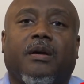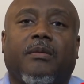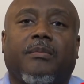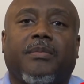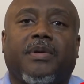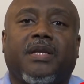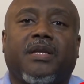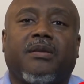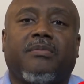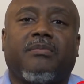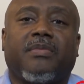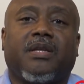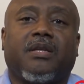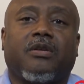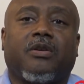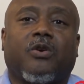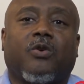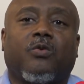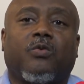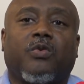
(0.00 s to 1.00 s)
many
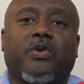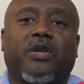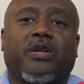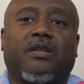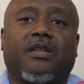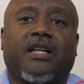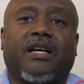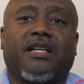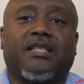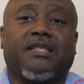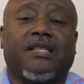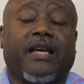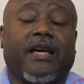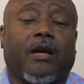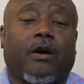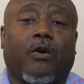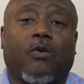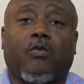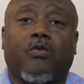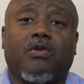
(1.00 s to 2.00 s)
men don't realize
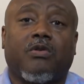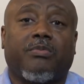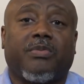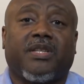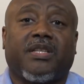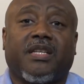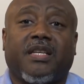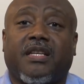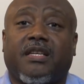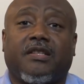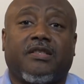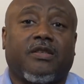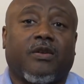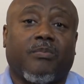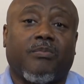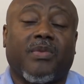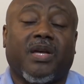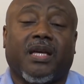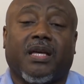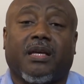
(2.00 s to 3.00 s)
that a woman needs a
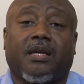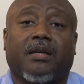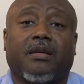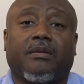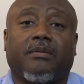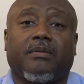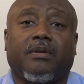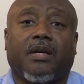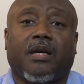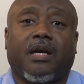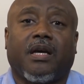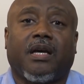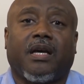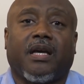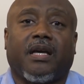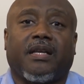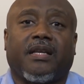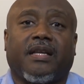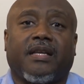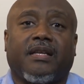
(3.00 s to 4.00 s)
man.
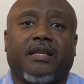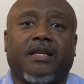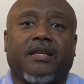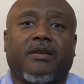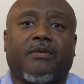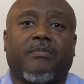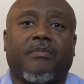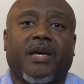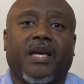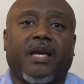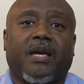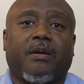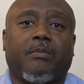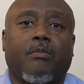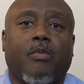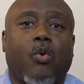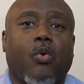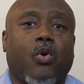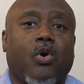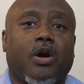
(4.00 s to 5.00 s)
And they need a man
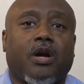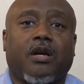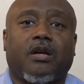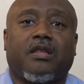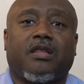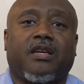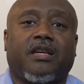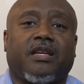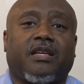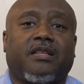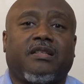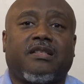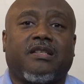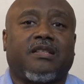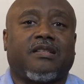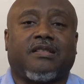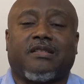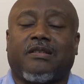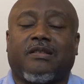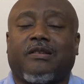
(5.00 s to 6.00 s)
more than
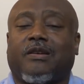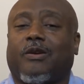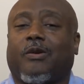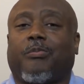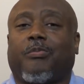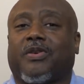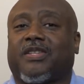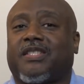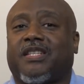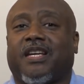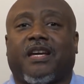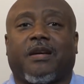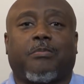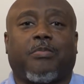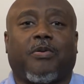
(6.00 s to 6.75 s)
just, you know, protect,